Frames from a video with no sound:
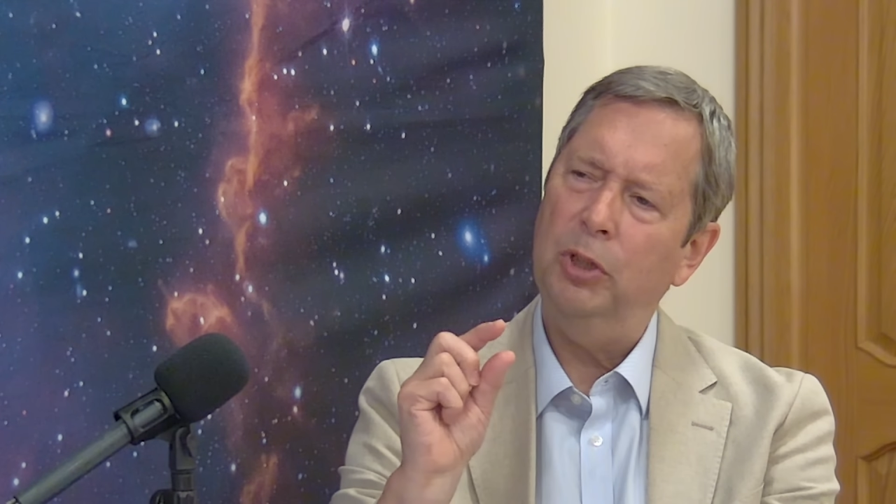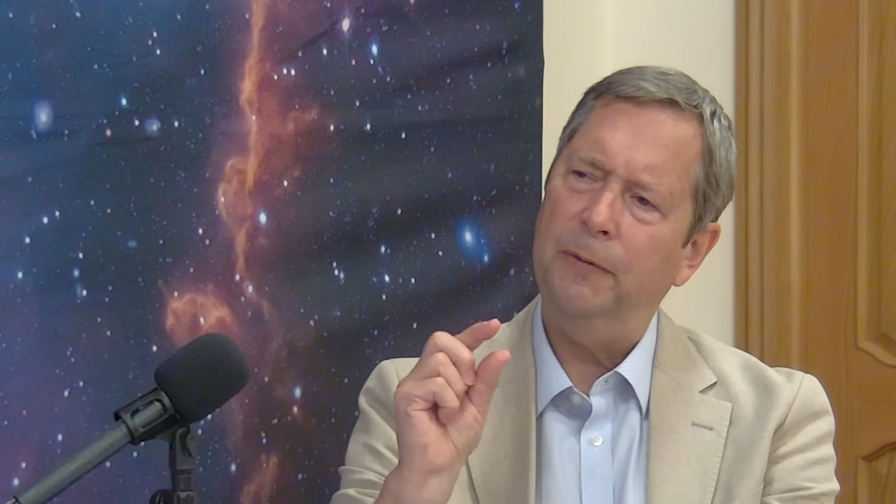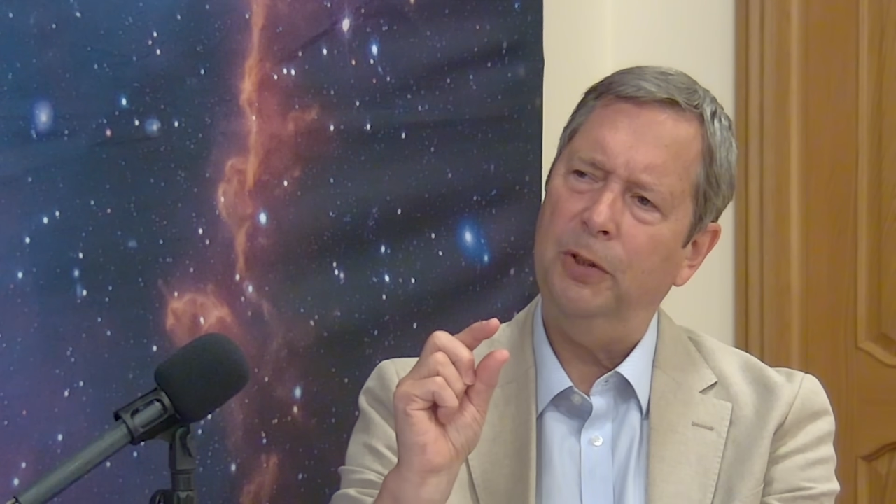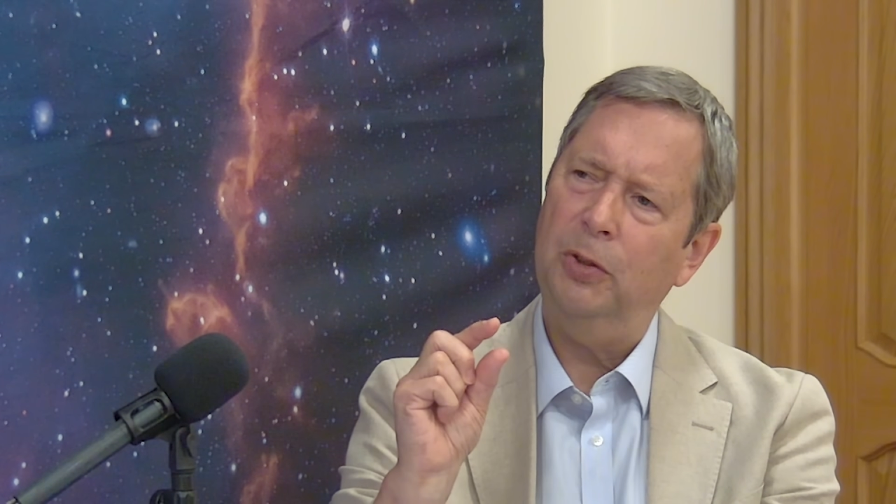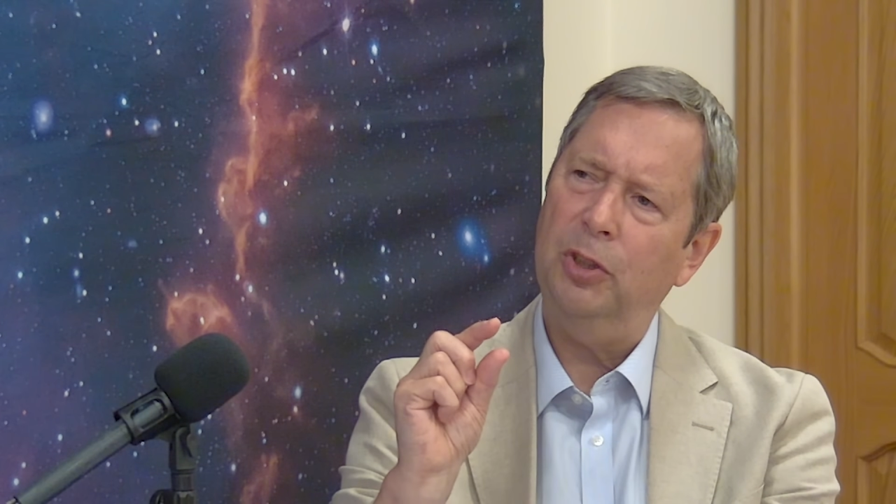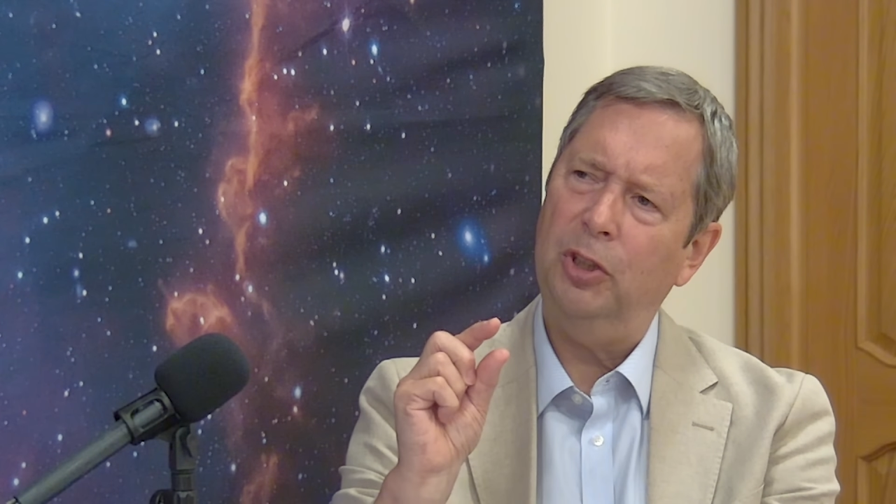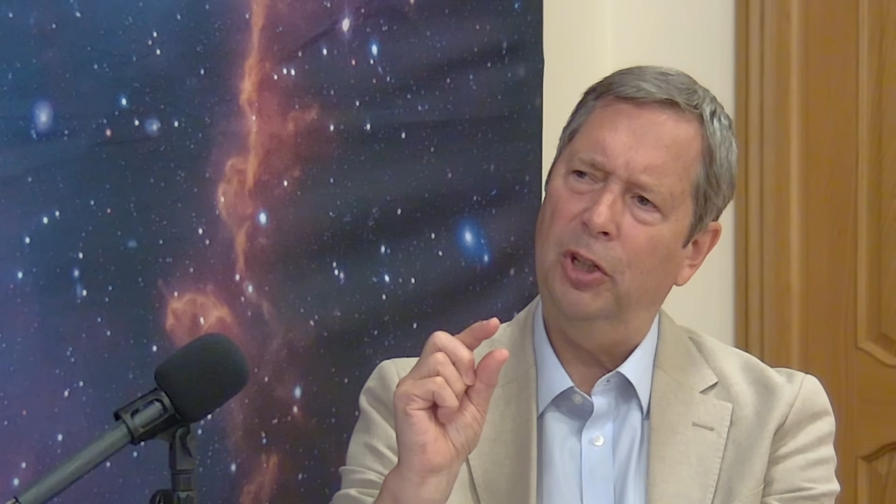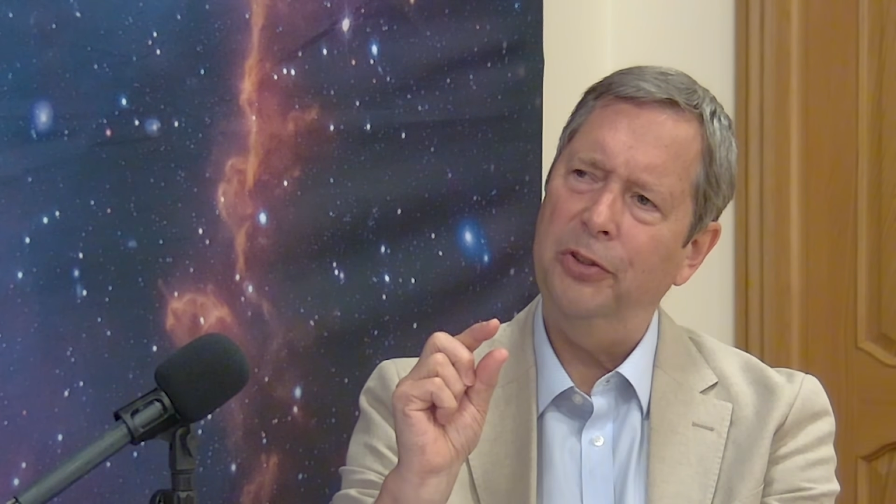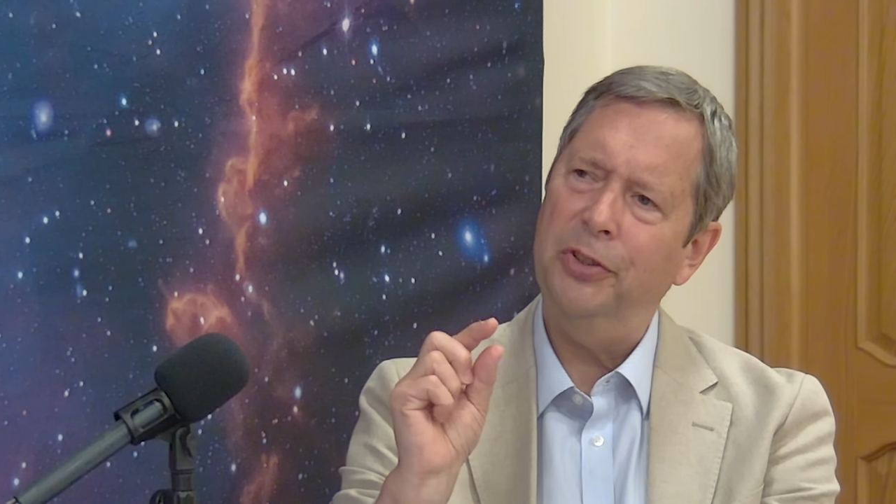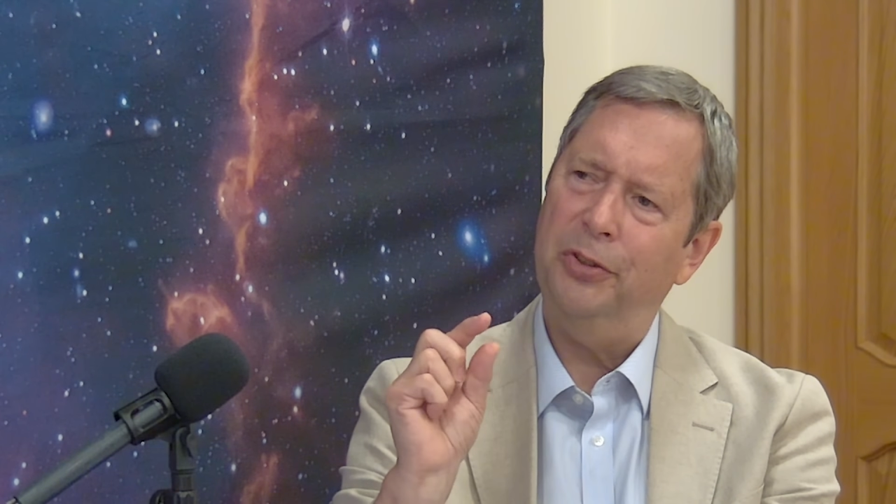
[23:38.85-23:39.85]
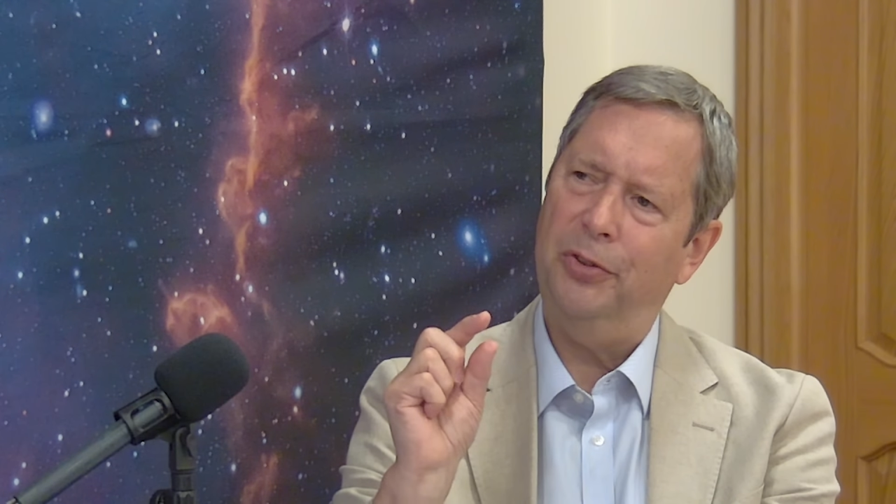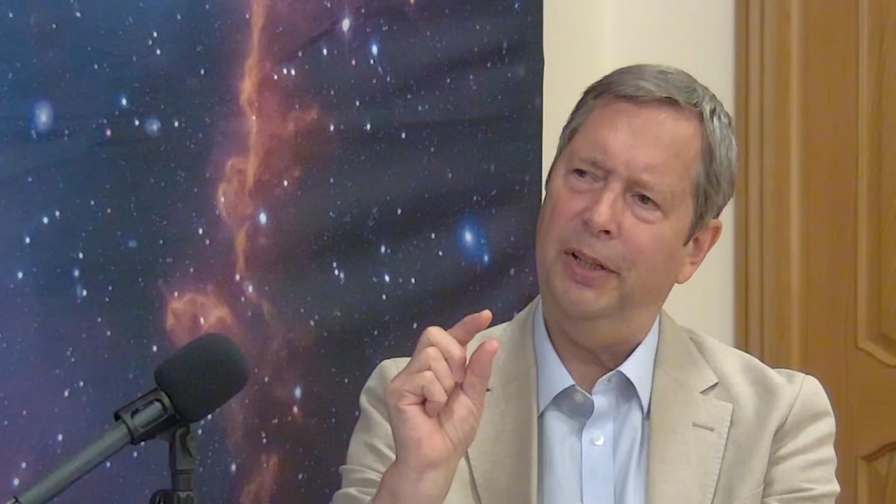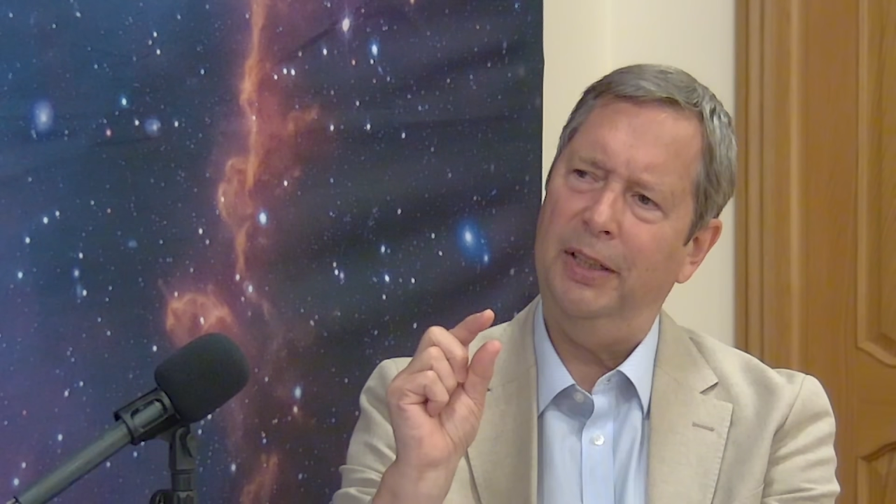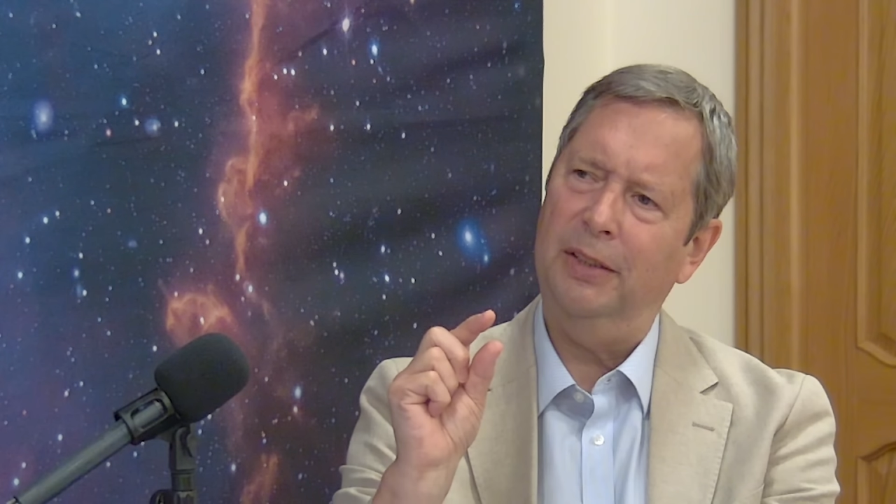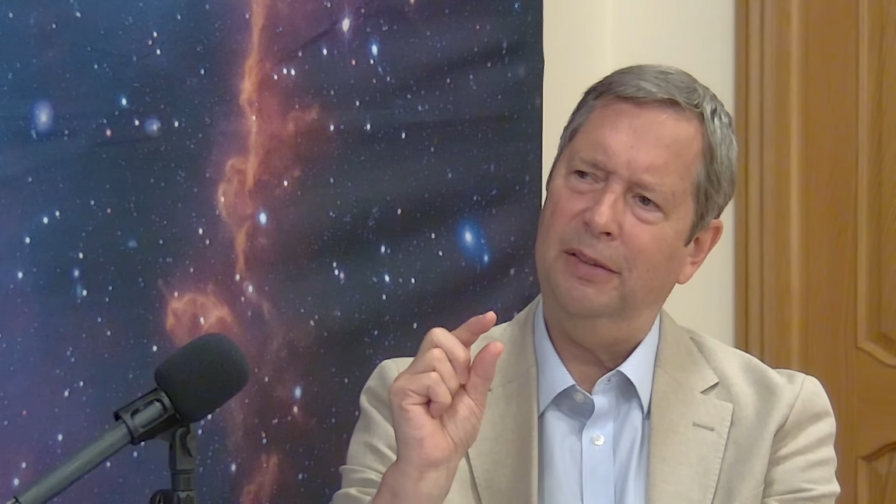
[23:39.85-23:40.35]
difficult to
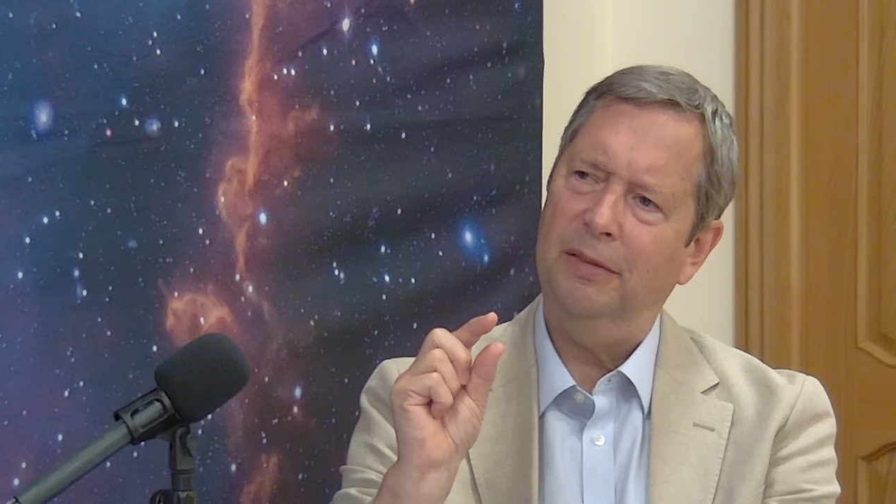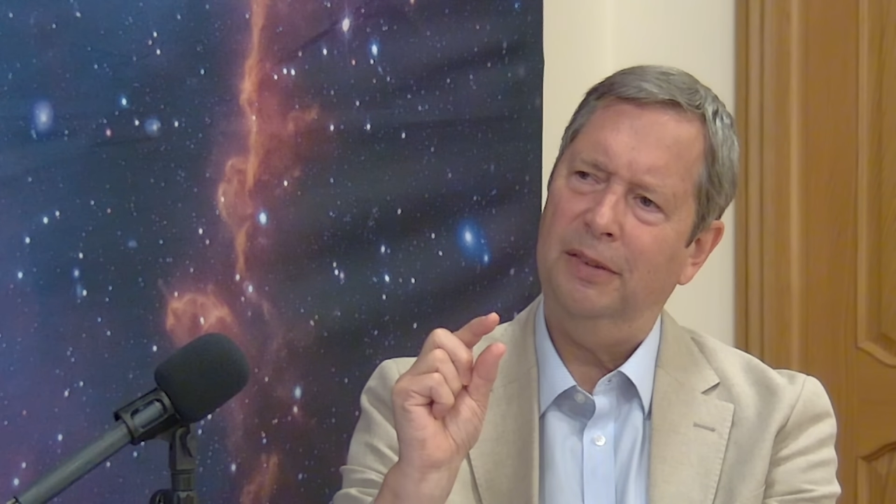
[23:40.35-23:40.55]
concentrate